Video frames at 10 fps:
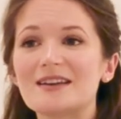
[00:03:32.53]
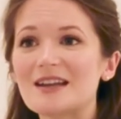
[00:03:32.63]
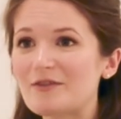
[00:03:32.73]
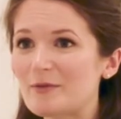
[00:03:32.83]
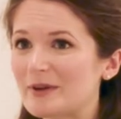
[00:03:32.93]

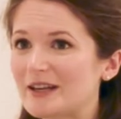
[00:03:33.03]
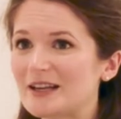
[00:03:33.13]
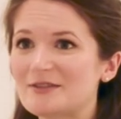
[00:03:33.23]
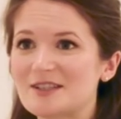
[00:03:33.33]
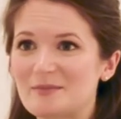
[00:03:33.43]
never been
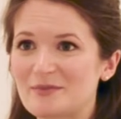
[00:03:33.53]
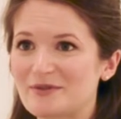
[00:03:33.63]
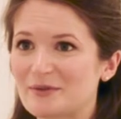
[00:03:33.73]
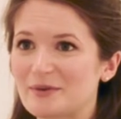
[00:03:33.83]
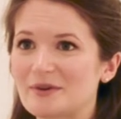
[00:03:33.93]
lived in
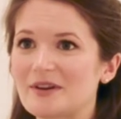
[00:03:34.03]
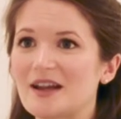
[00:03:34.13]
before,